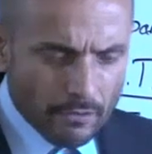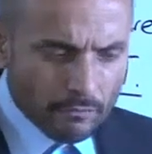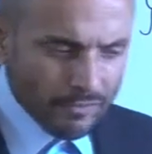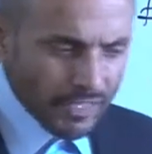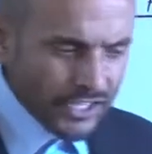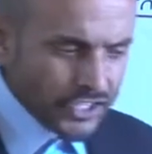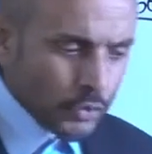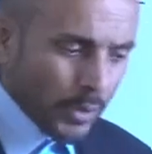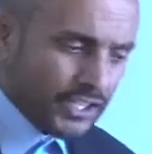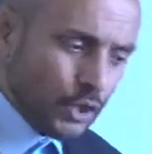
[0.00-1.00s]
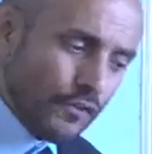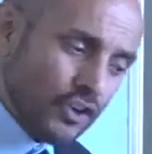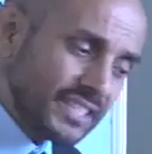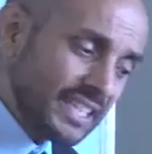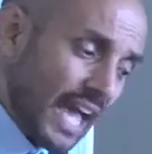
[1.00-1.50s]
Revelation 22
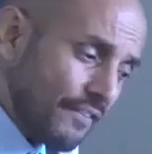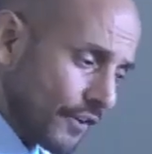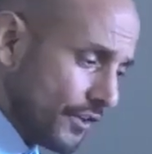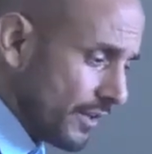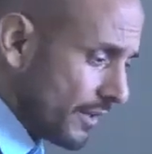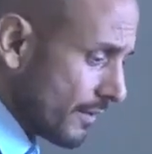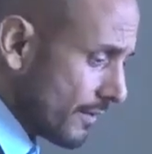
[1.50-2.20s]
verse 11.